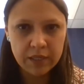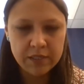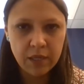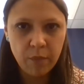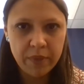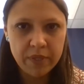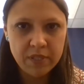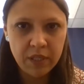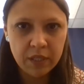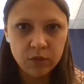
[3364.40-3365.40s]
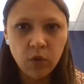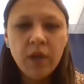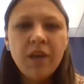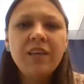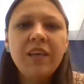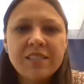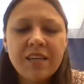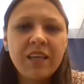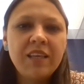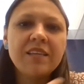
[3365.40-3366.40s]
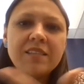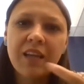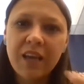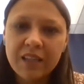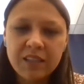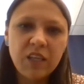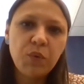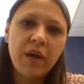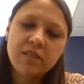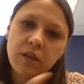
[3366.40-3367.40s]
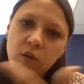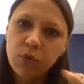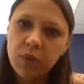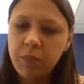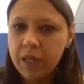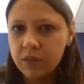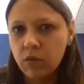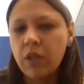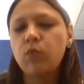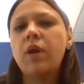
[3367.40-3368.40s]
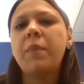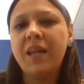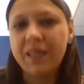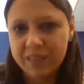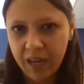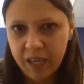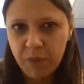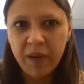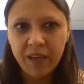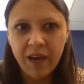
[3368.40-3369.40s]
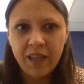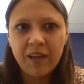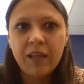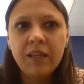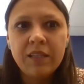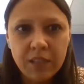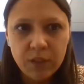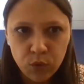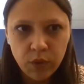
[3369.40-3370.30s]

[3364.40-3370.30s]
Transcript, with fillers: was denying the end they were pursuing, and that covering